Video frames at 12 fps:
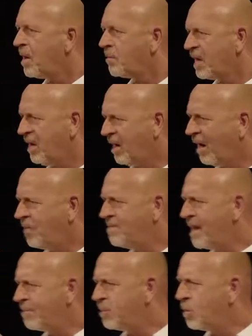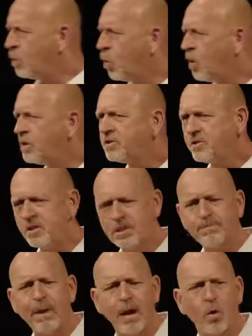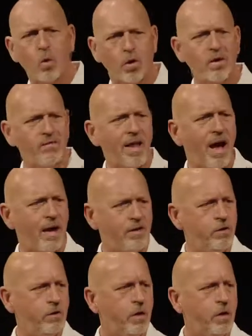But you got to remember the word is the inspired word of God,